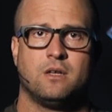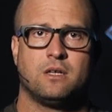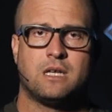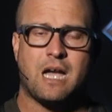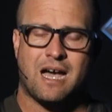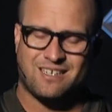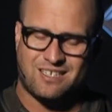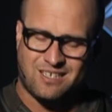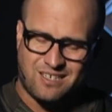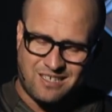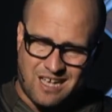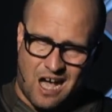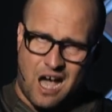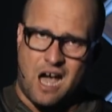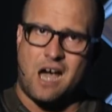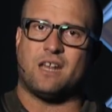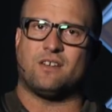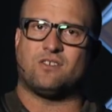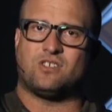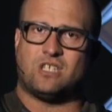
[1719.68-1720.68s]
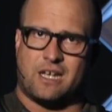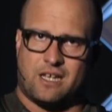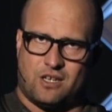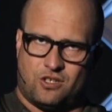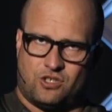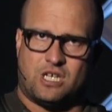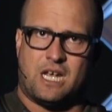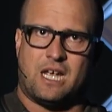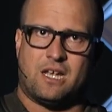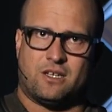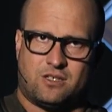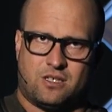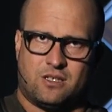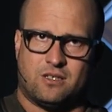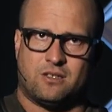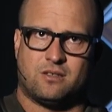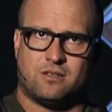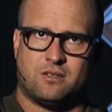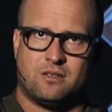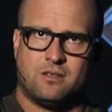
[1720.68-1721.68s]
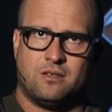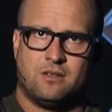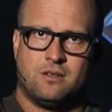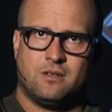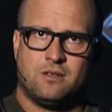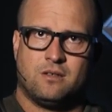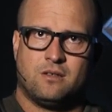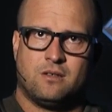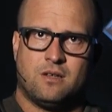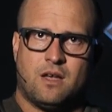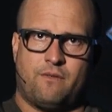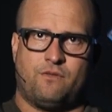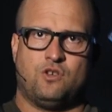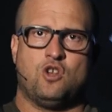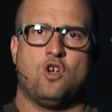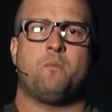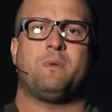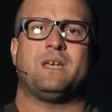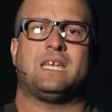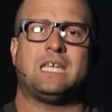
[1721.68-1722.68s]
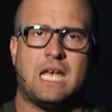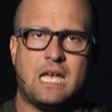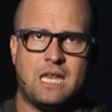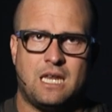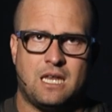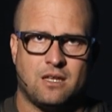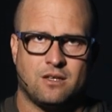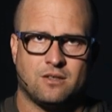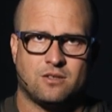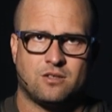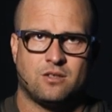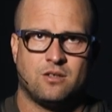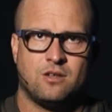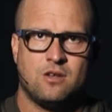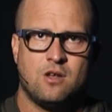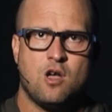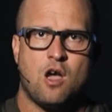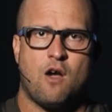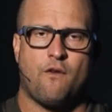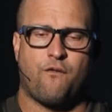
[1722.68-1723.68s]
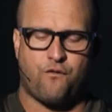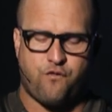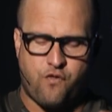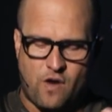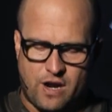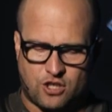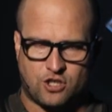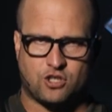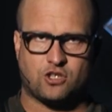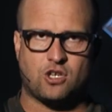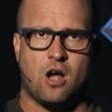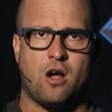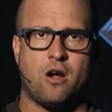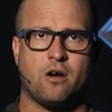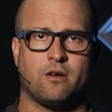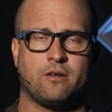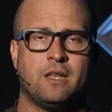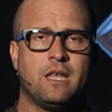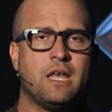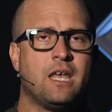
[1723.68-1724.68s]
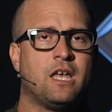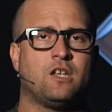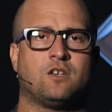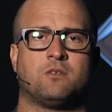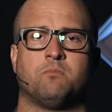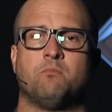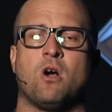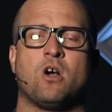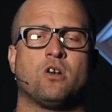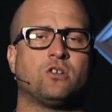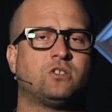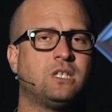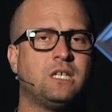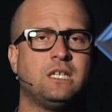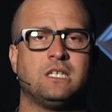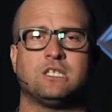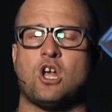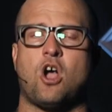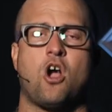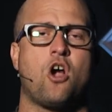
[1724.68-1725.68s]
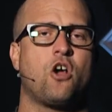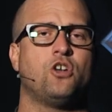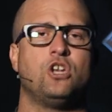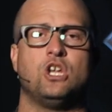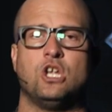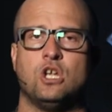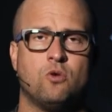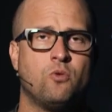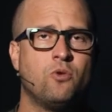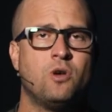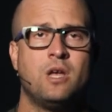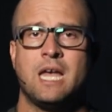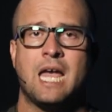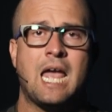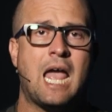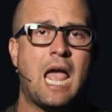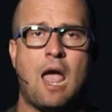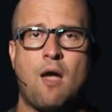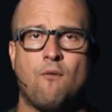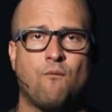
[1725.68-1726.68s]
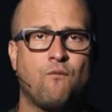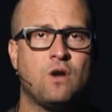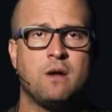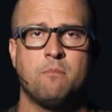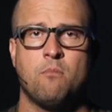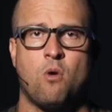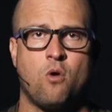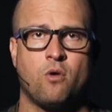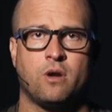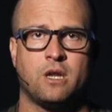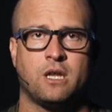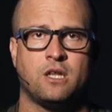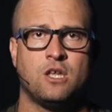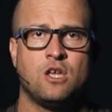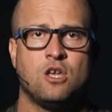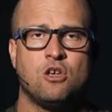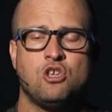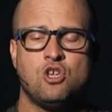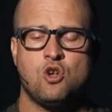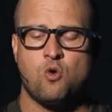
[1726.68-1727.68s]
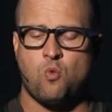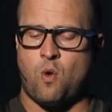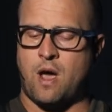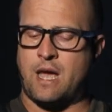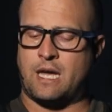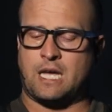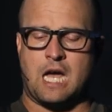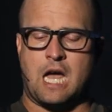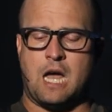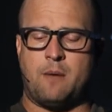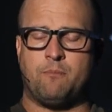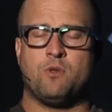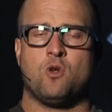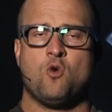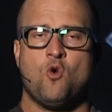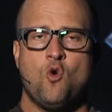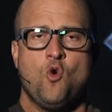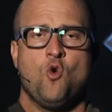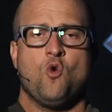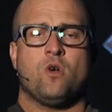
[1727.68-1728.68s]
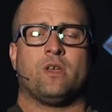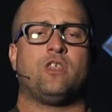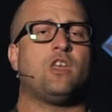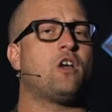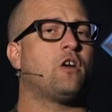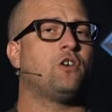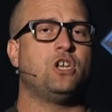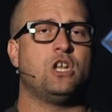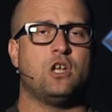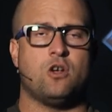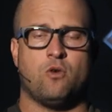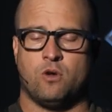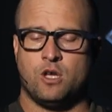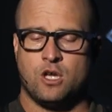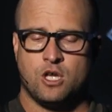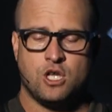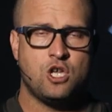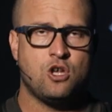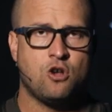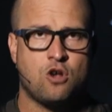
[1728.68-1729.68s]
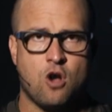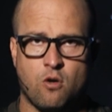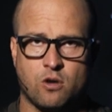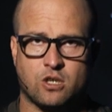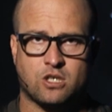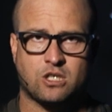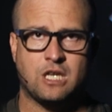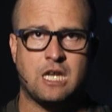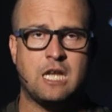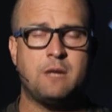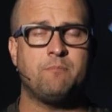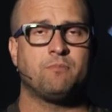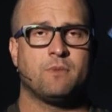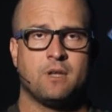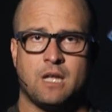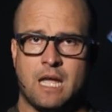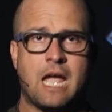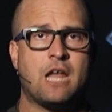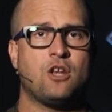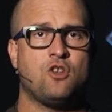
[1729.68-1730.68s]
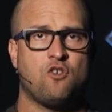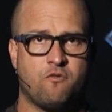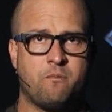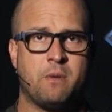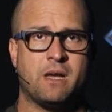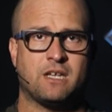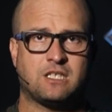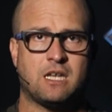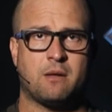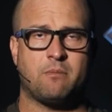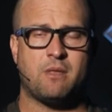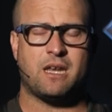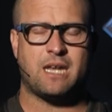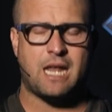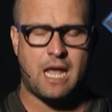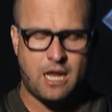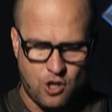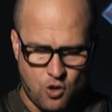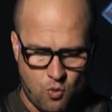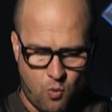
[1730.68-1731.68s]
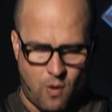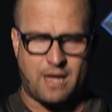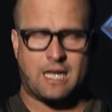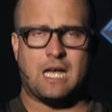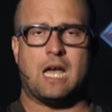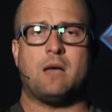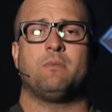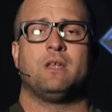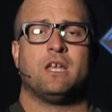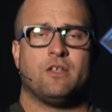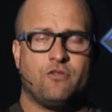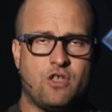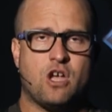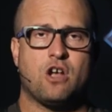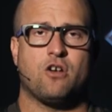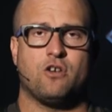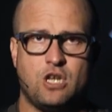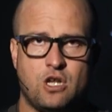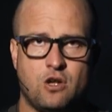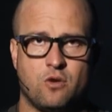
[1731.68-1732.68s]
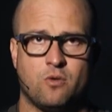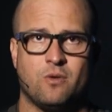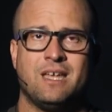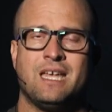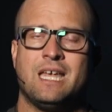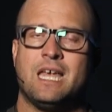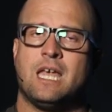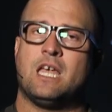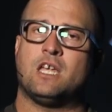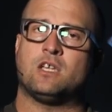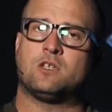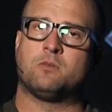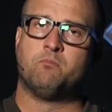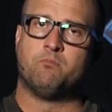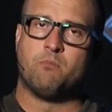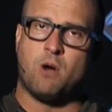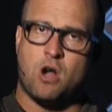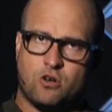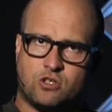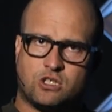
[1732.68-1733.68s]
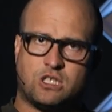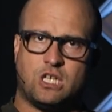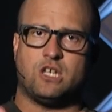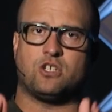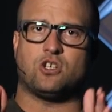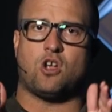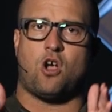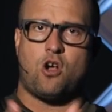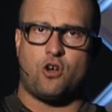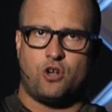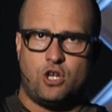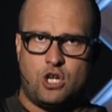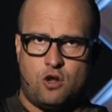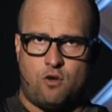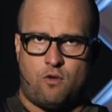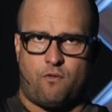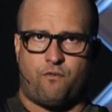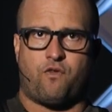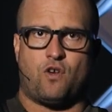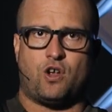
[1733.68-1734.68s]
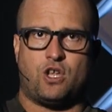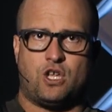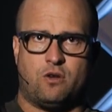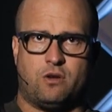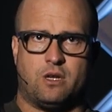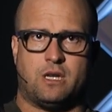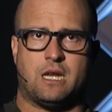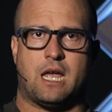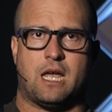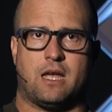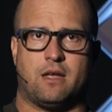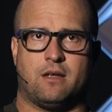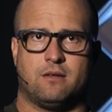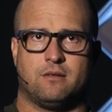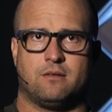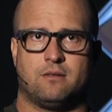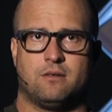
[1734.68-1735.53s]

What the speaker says: God is a God of second chances, of new beginnings, a fresh start. His mercies are new every morning. You wake up, they're new. You go to sleep and you've messed up that day, you wake up, they're new. His mercies are new for you today.